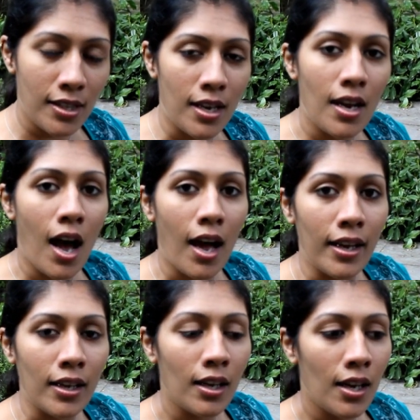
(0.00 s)
that
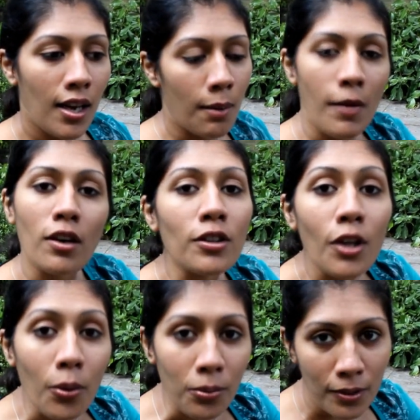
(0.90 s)
I am not
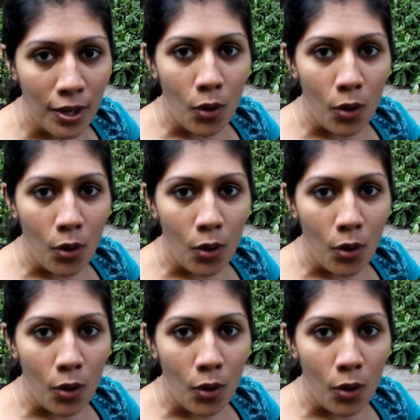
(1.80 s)
alone,